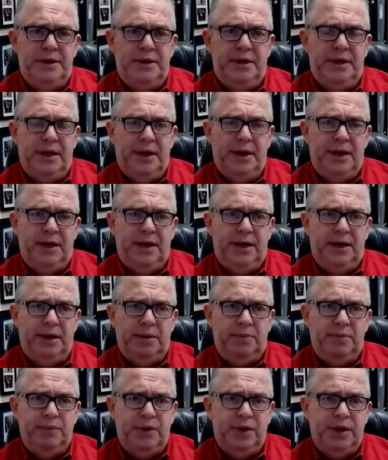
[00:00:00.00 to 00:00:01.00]

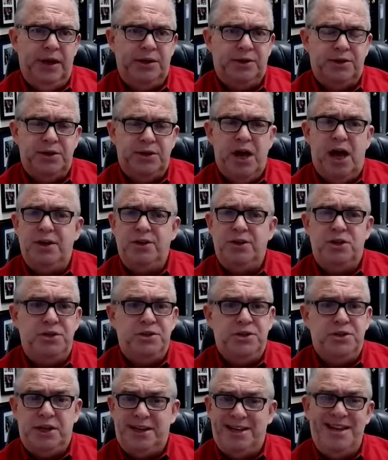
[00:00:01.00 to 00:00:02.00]
It's not
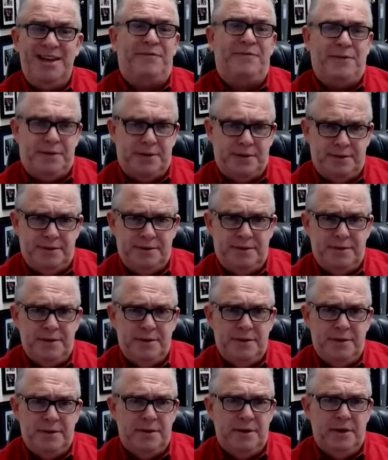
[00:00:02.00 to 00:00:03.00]
just a gift
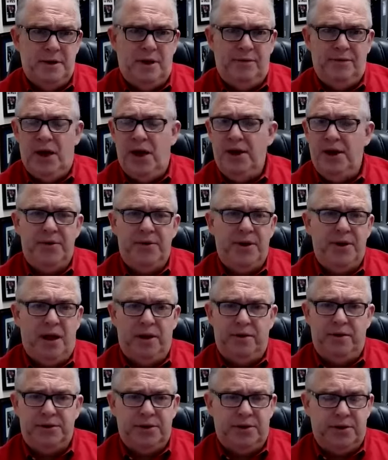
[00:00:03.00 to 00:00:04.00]
of
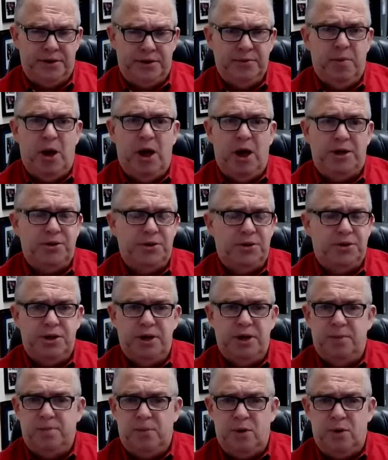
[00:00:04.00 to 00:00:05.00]
$100 on a
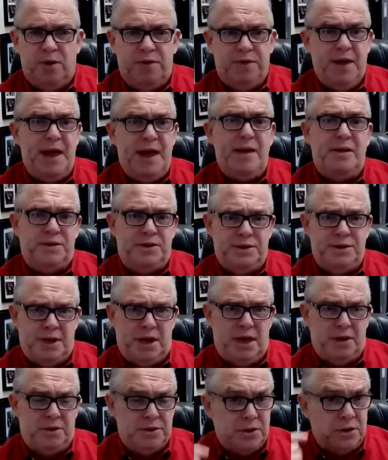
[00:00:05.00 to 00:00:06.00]
sponsorship or
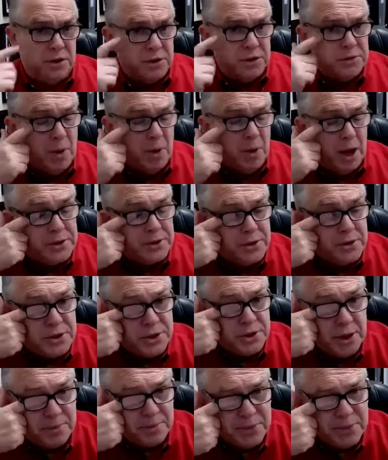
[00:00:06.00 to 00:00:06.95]
$1,000 on a sponsorship.